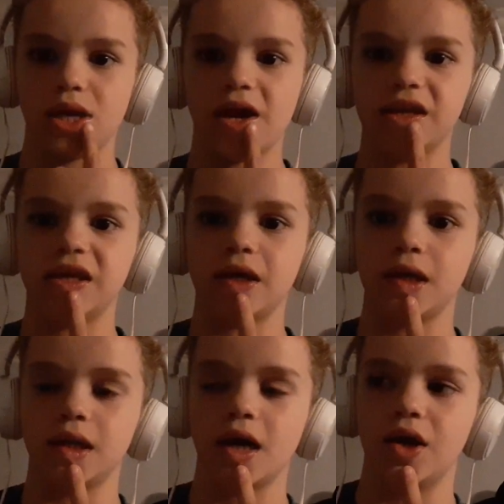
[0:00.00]
And
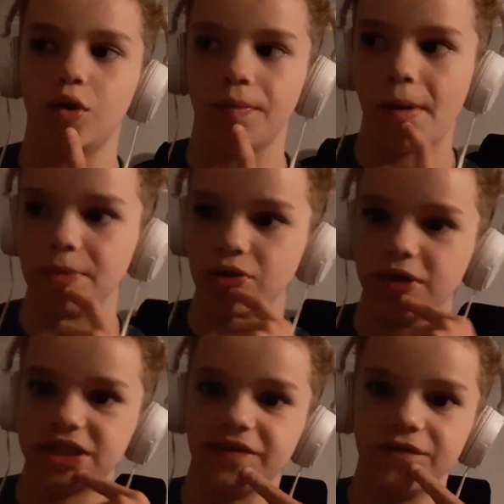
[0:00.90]
then I don't remember the
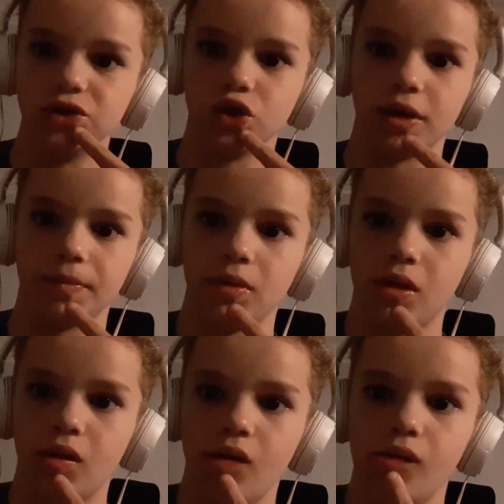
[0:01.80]
rest of the dream,
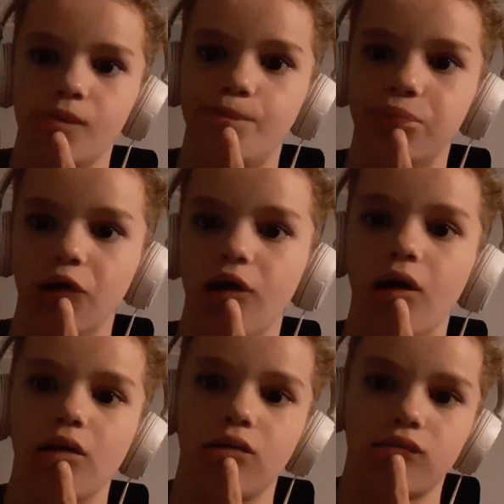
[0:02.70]

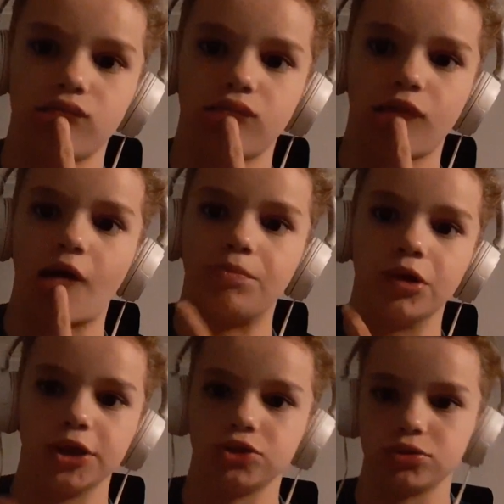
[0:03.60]
but I'm
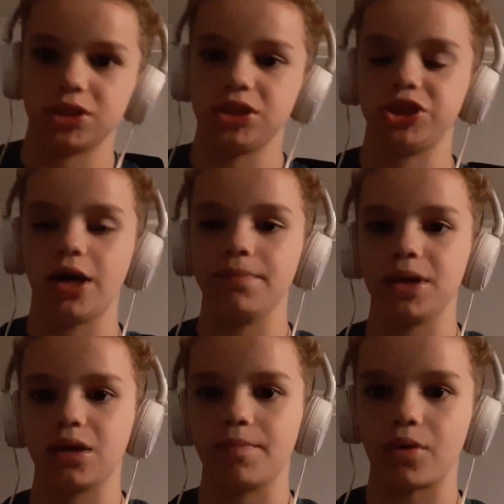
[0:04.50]
pretty sure she stopped being a brat.